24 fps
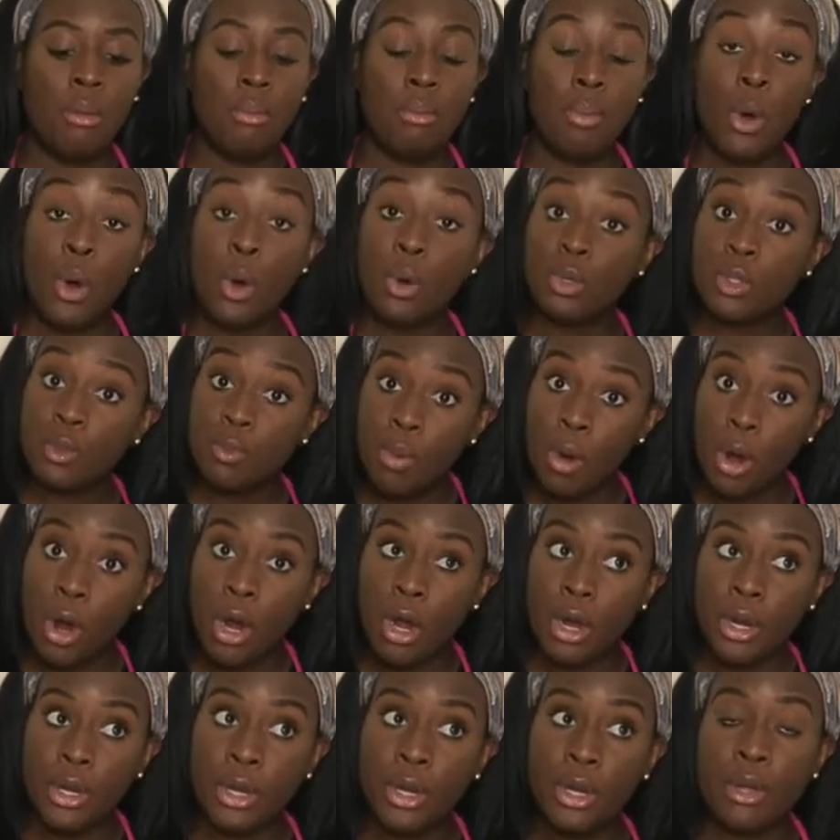
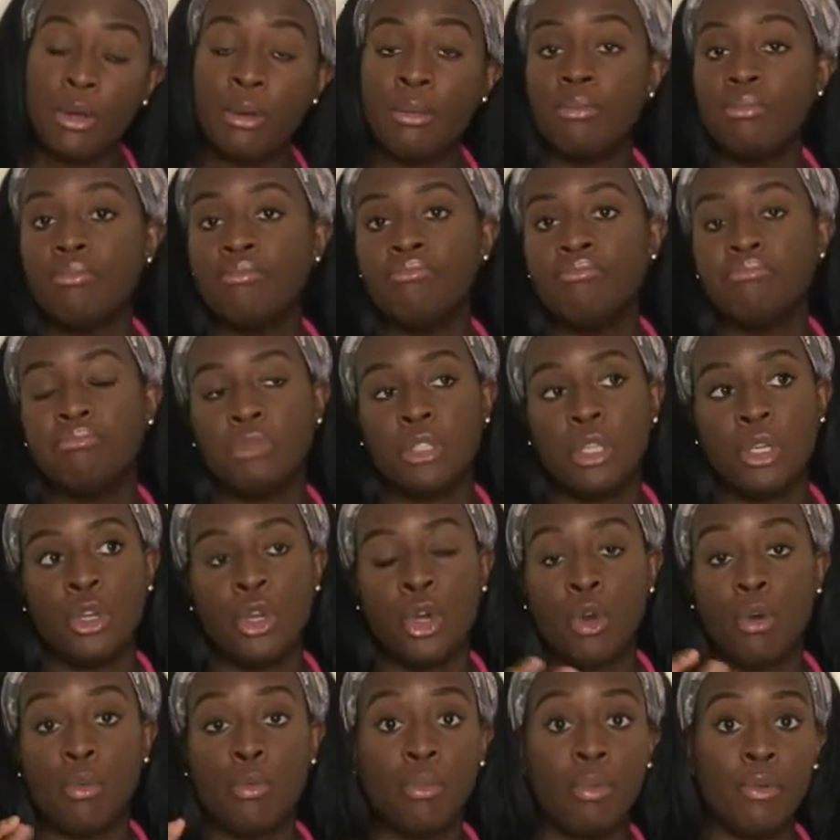postpartum,
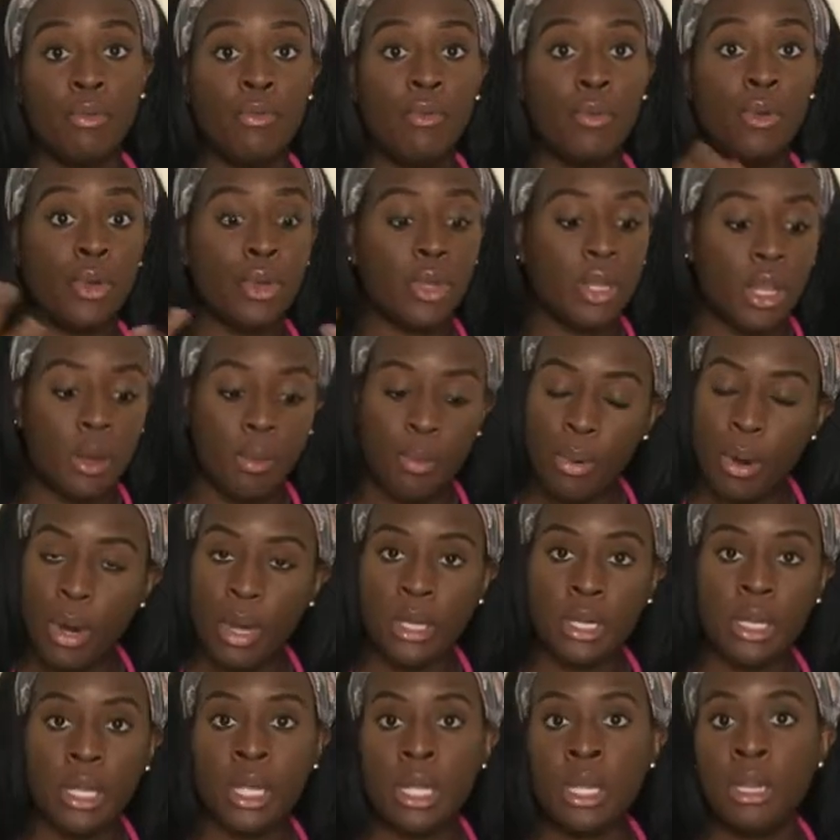before you get
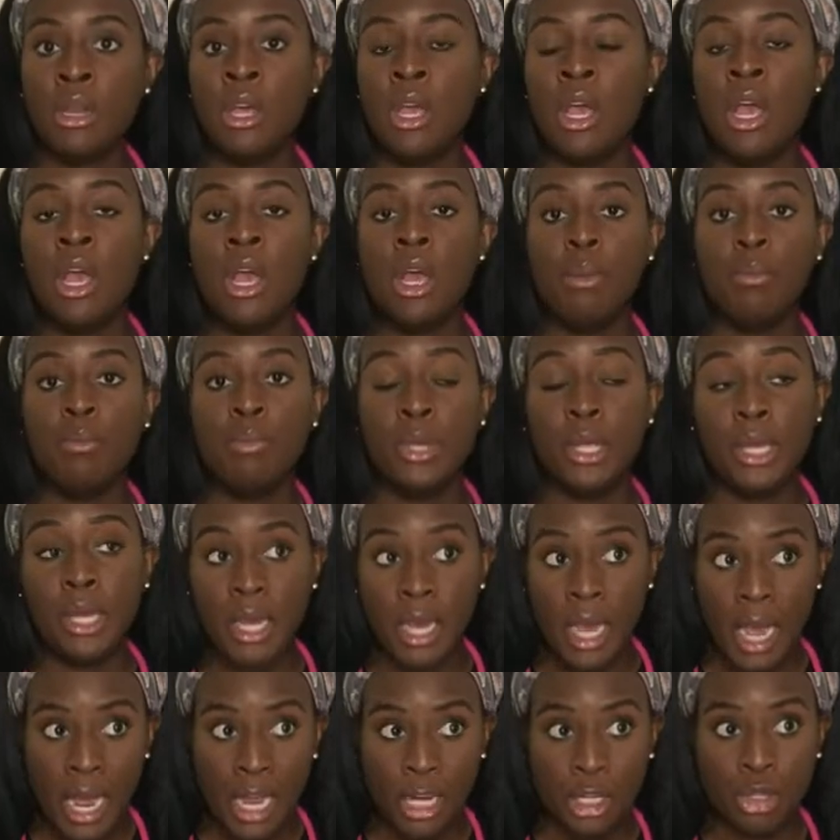pregnant,
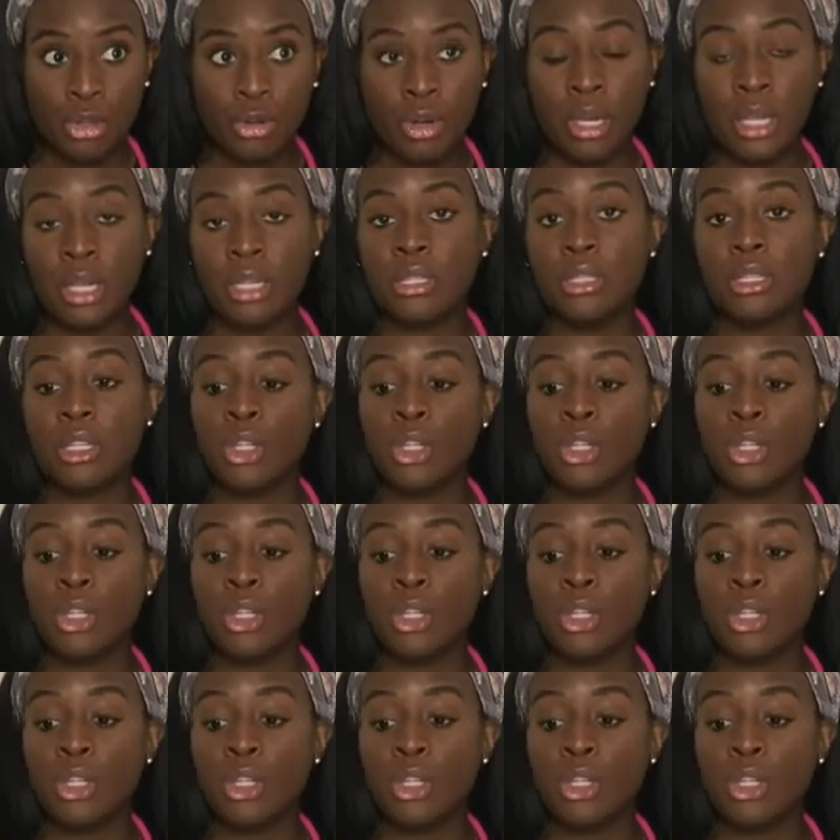pediatrics.